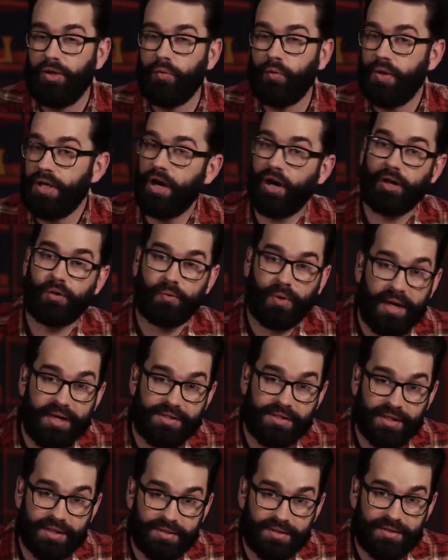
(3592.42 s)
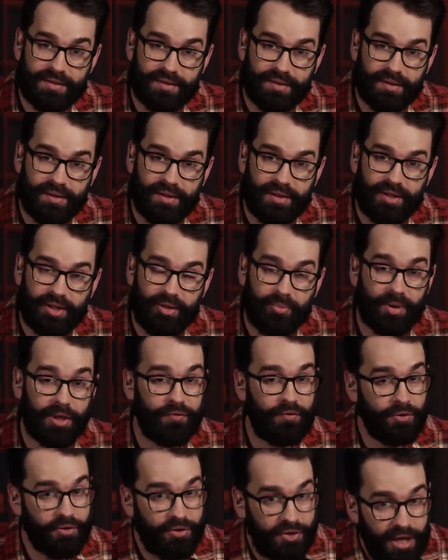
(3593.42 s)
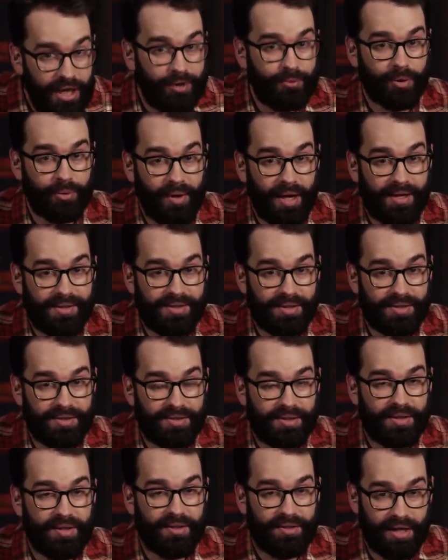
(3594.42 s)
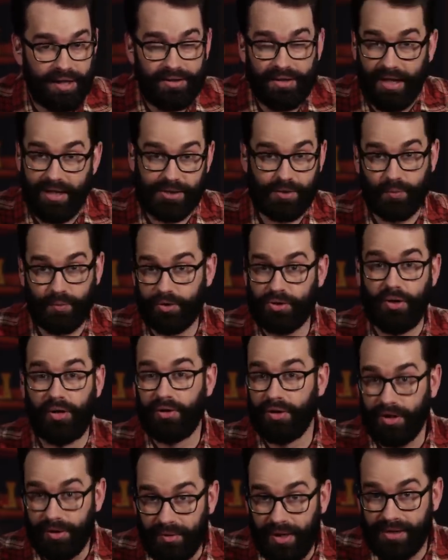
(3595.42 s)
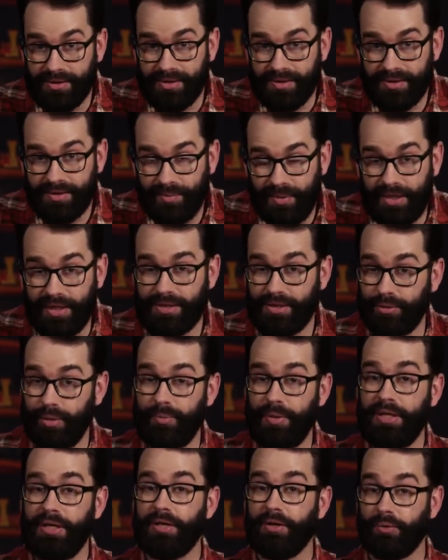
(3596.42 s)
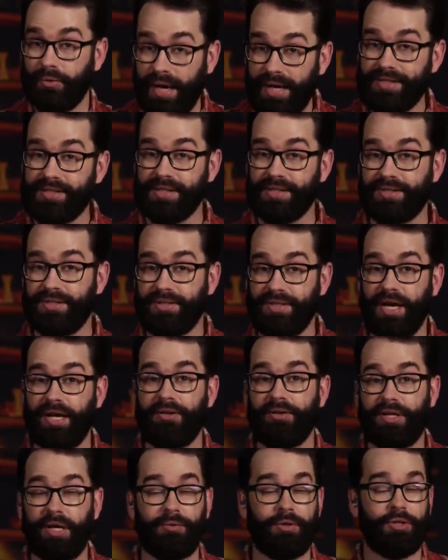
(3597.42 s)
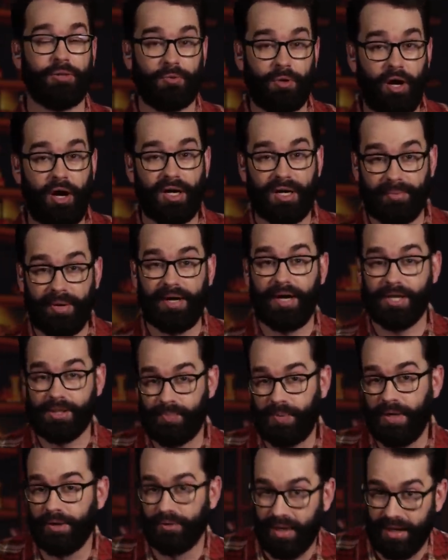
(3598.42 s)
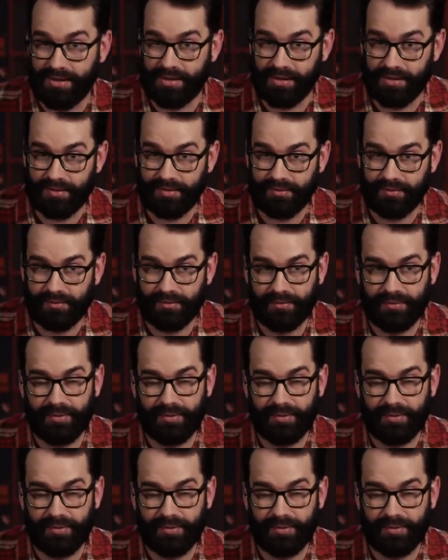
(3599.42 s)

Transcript: We aren't racist, but if you think we're racist, then yes, we're totally racist because it would be racist to tell you that you're wrong about us being racist.